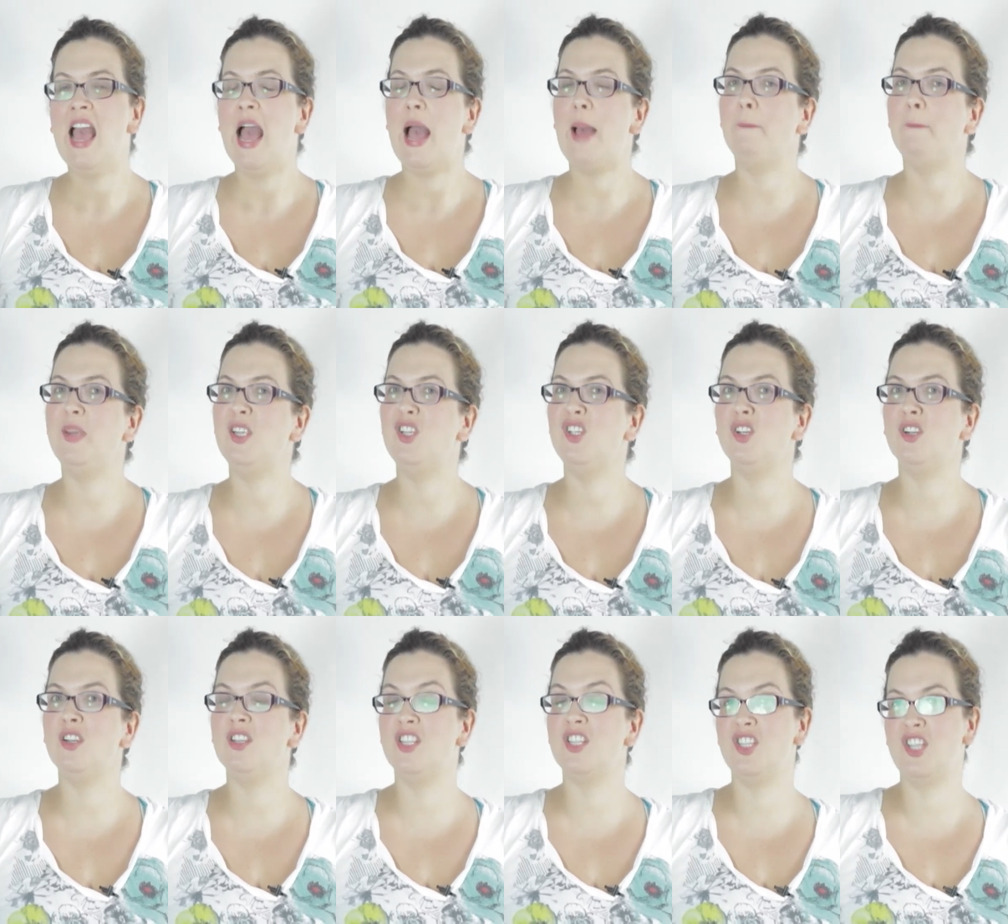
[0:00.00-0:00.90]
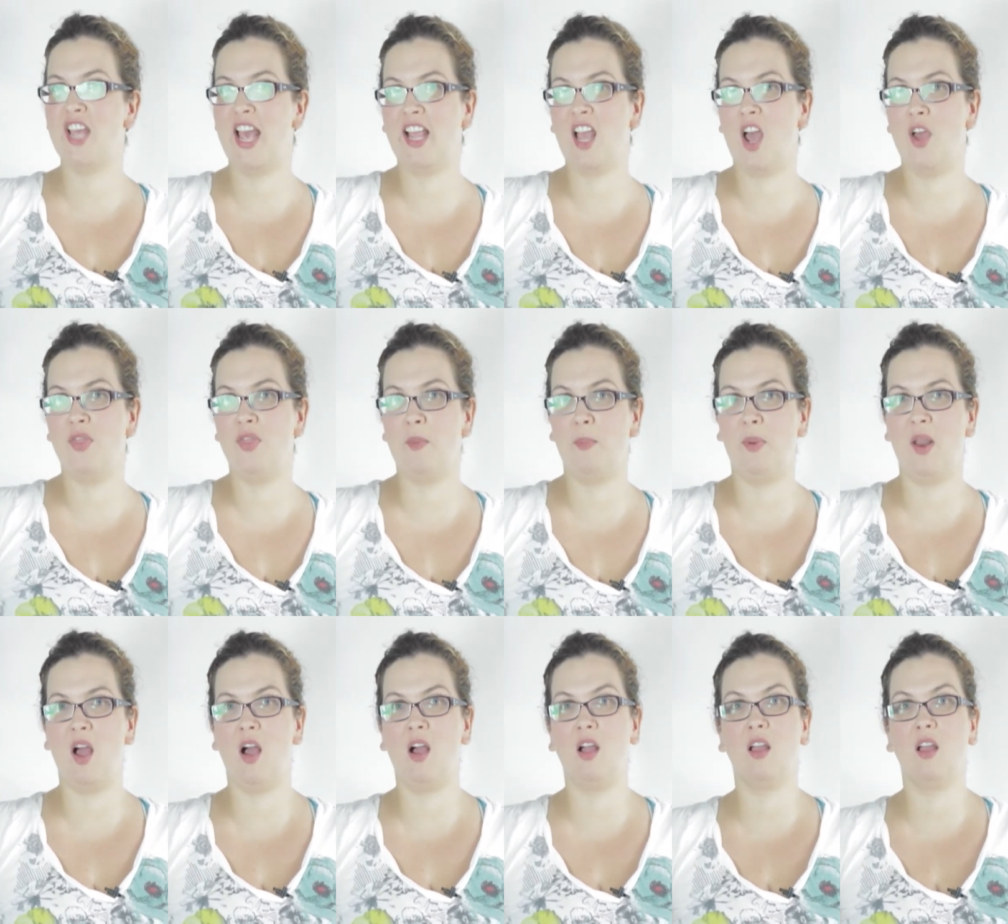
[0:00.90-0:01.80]
and be sure to check out the
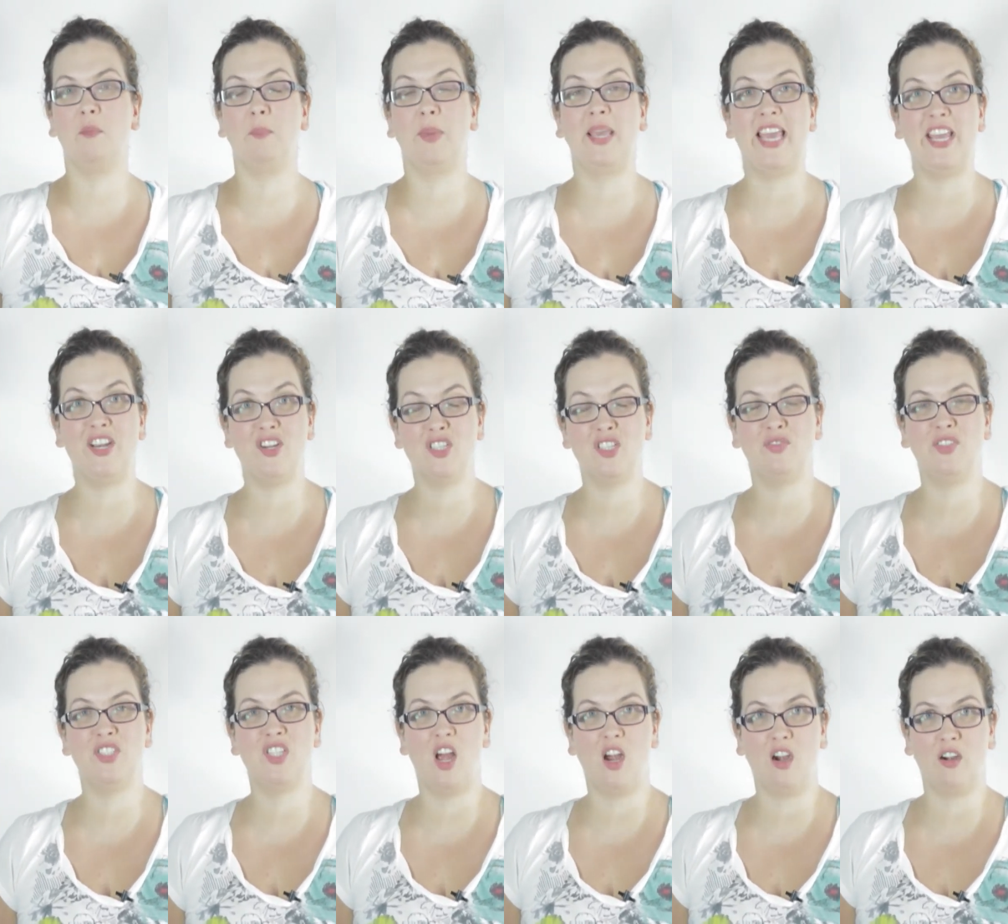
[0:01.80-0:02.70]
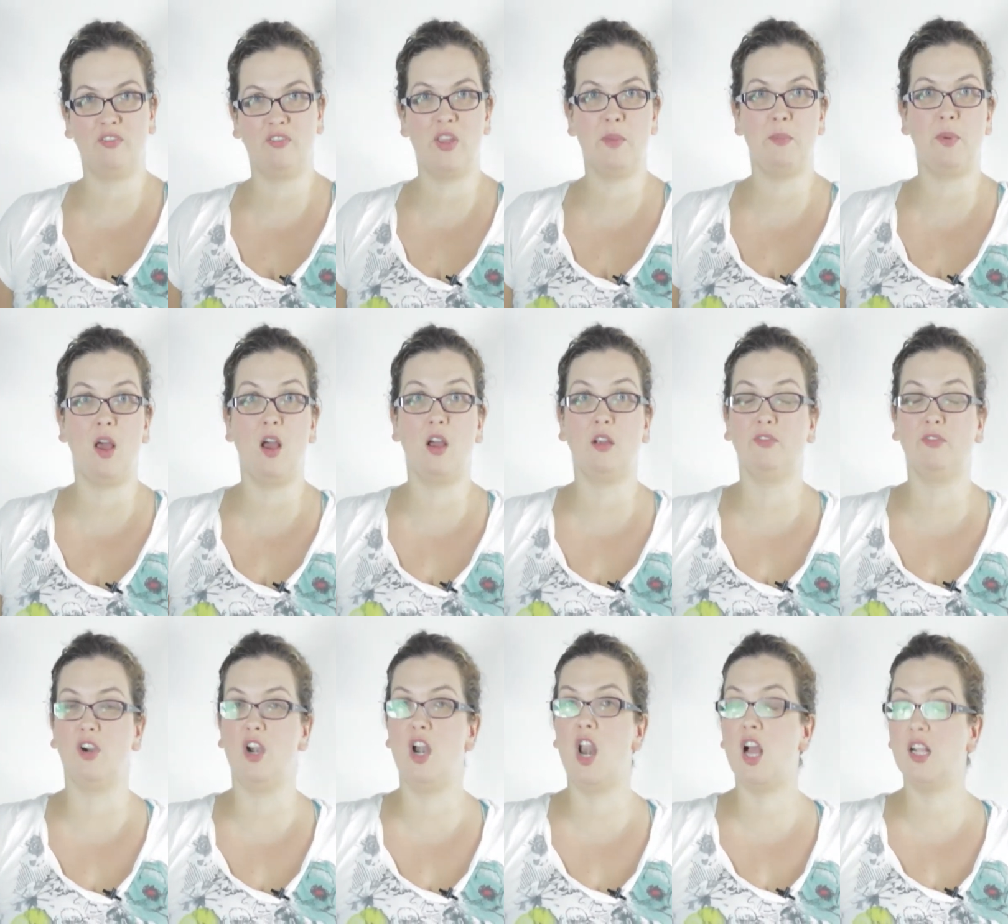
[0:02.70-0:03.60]
blog, Beginner's Photography blog,
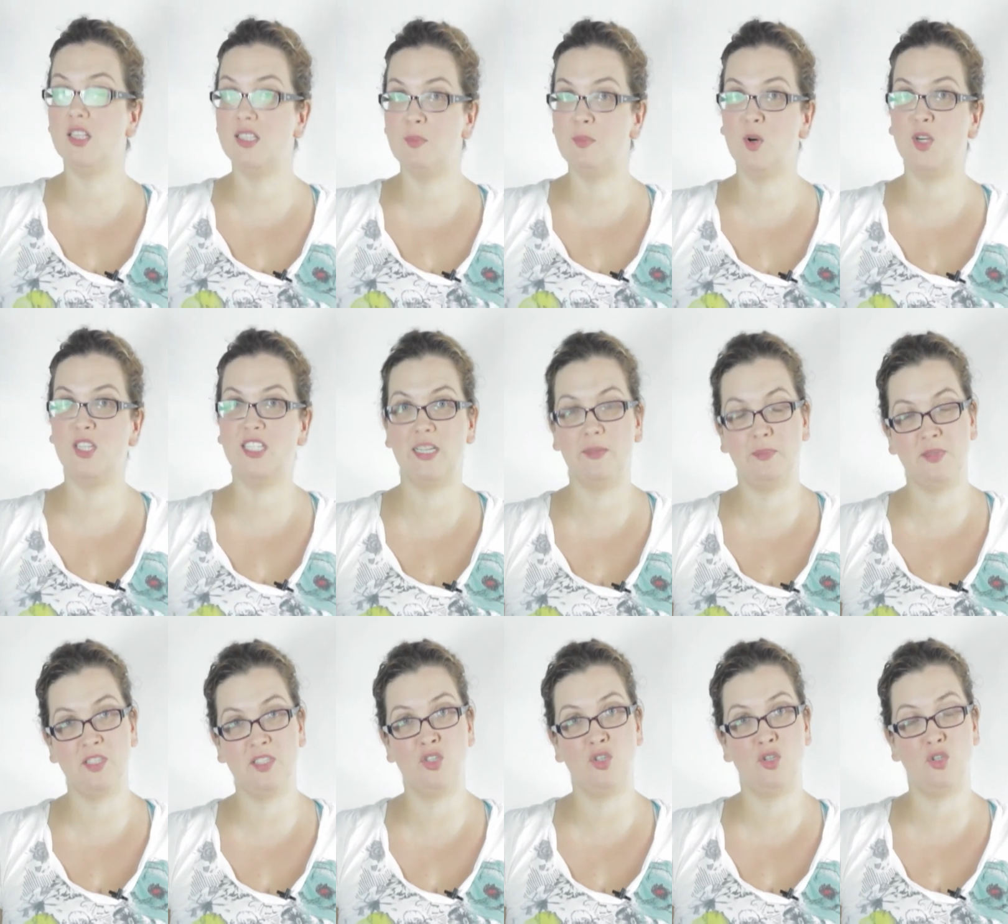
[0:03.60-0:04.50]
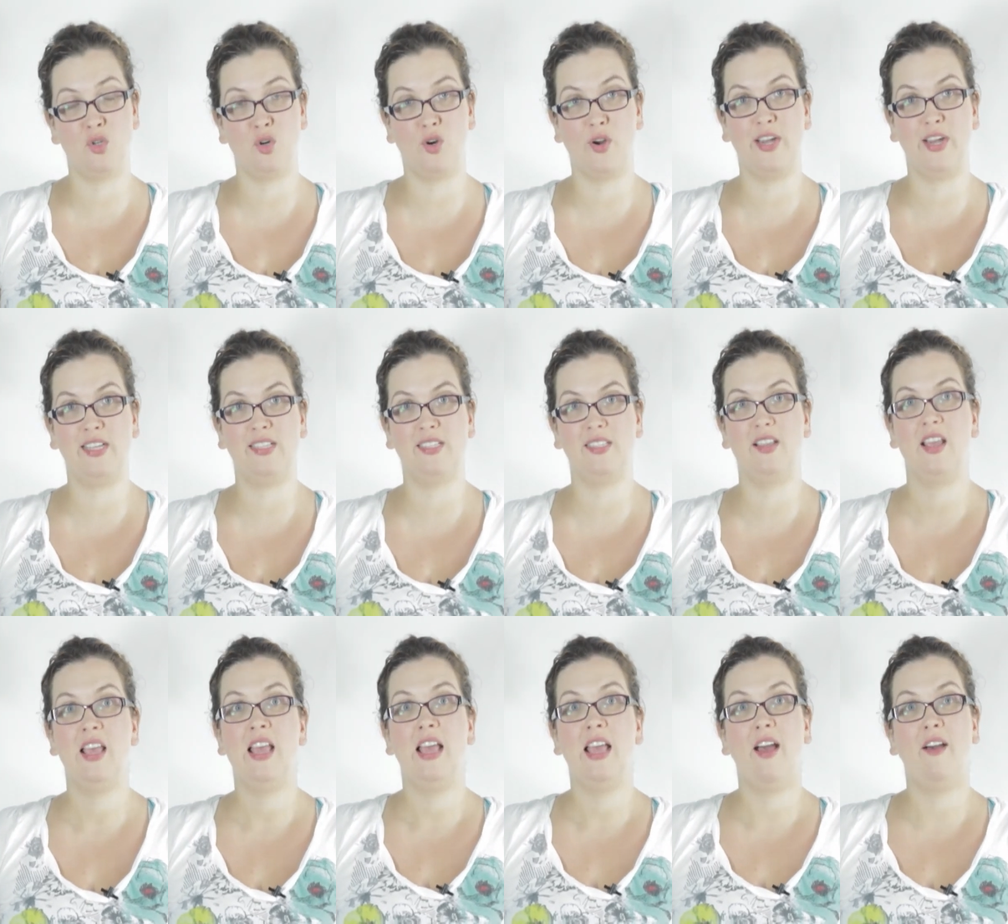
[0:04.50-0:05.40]
for lots more tips and tutorials
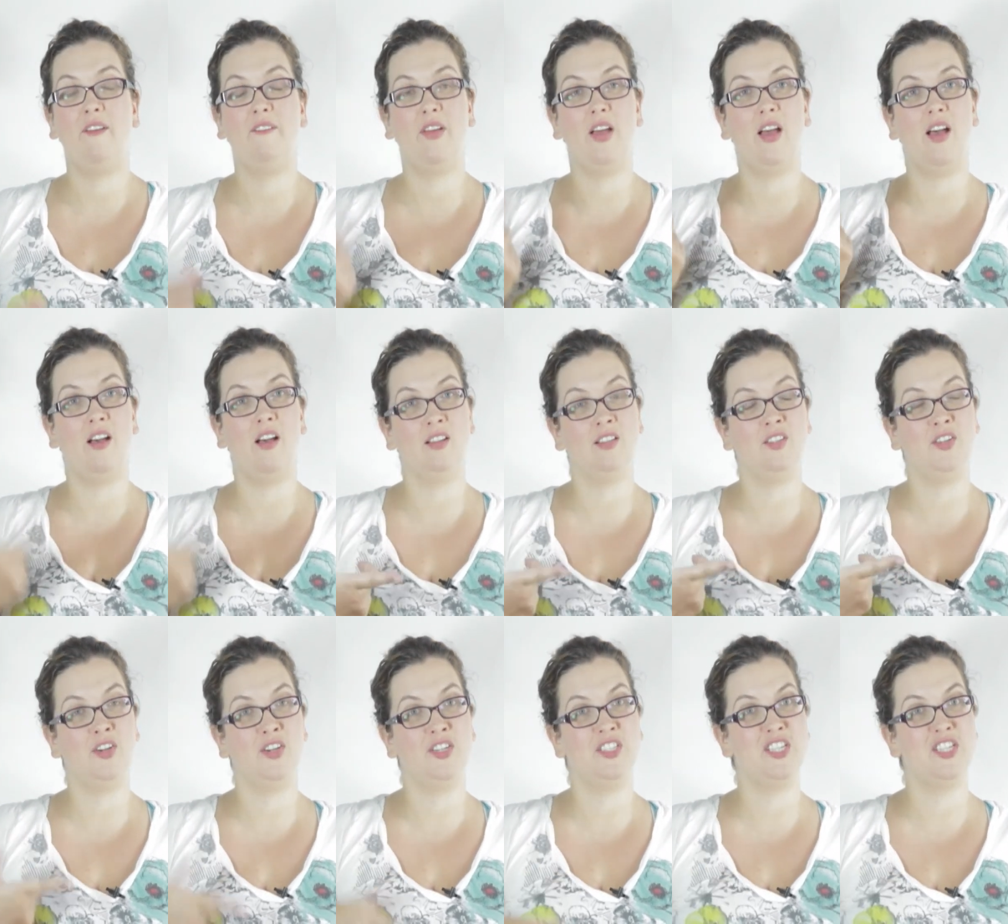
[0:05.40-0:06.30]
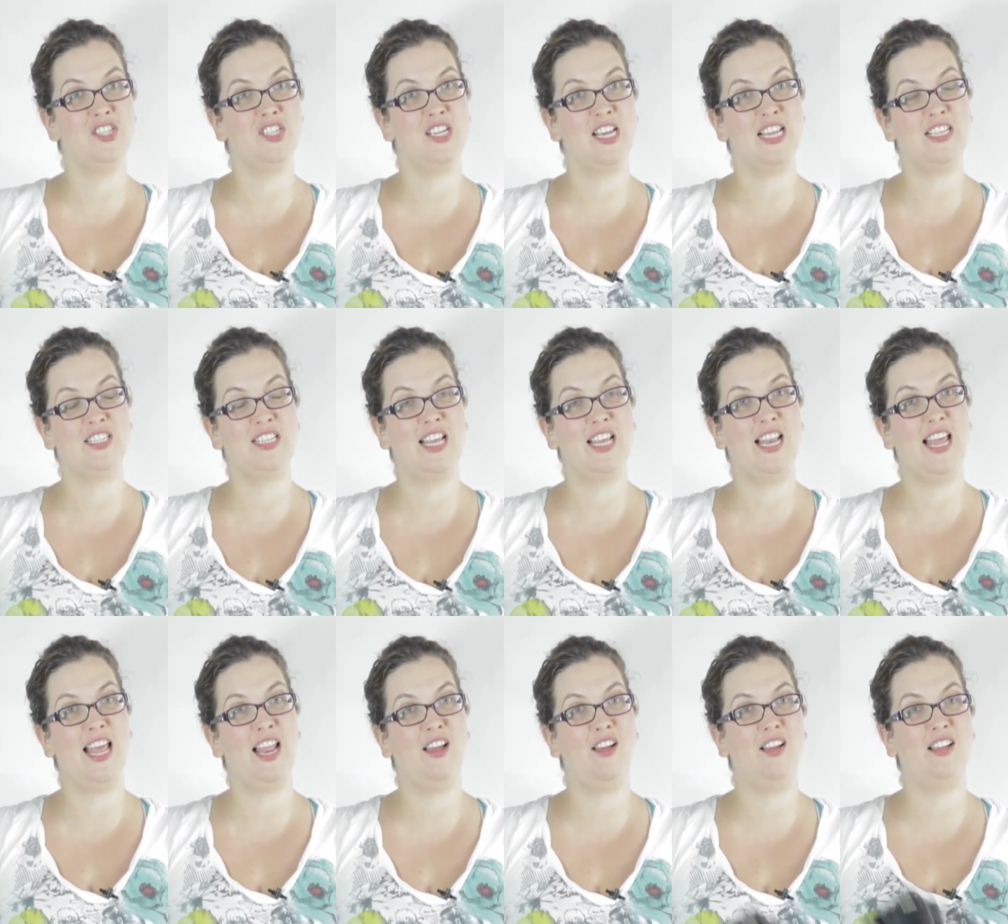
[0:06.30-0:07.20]
on your digital
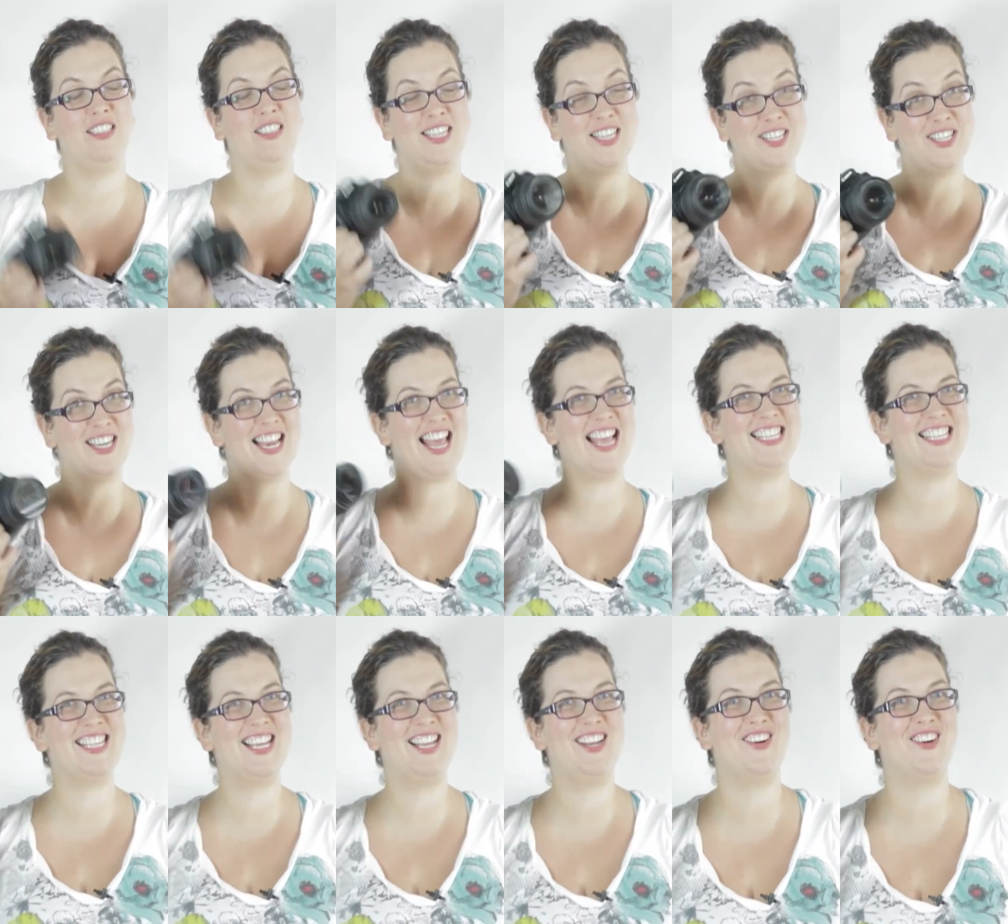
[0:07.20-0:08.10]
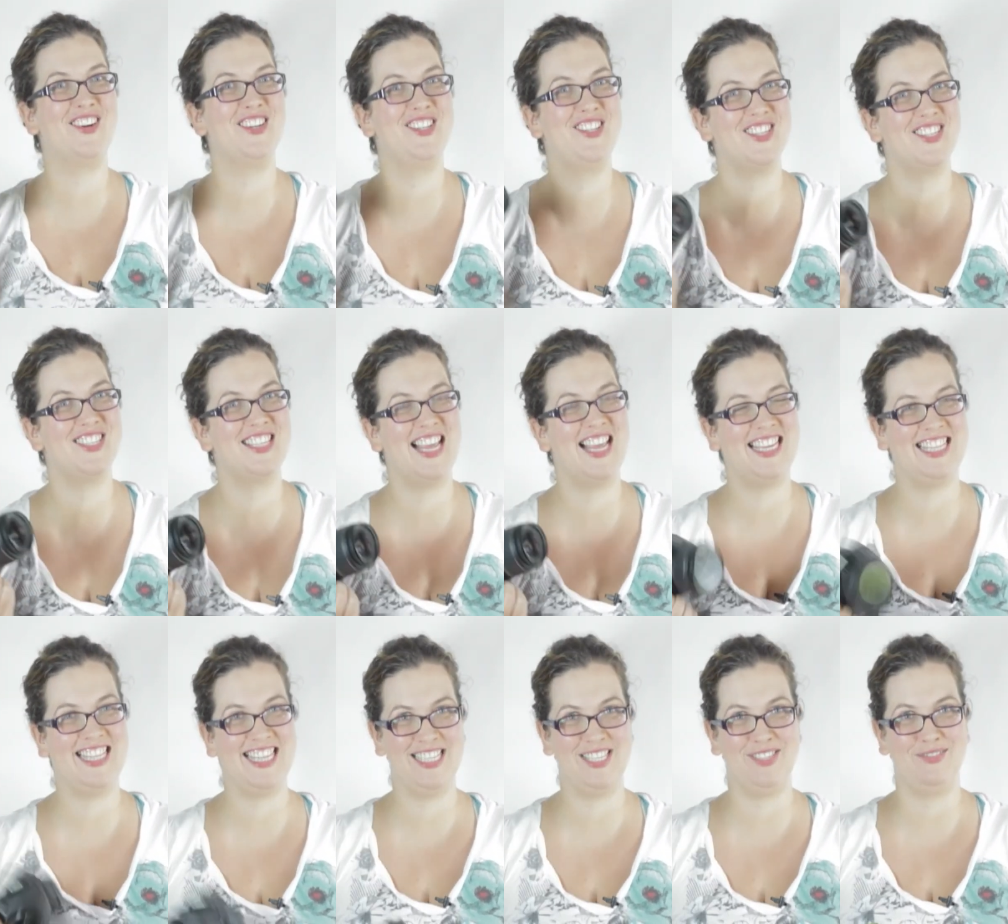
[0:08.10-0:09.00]
SLR just like
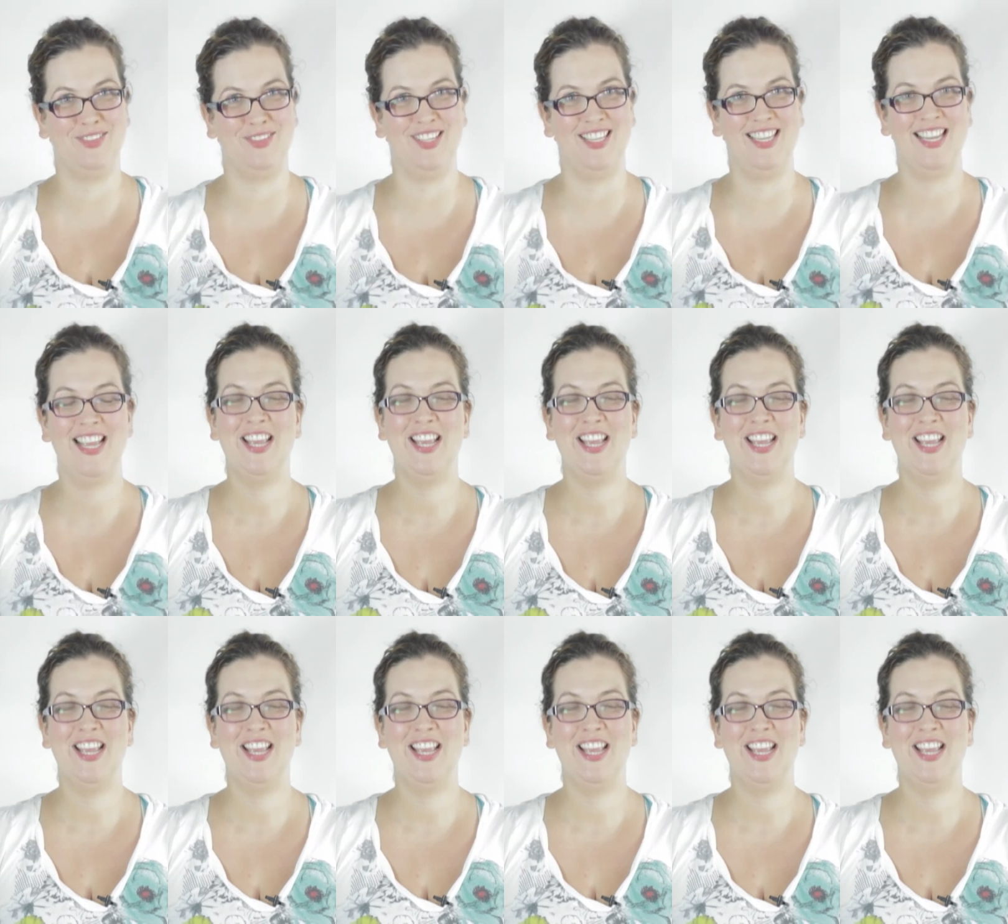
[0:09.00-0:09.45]
this one.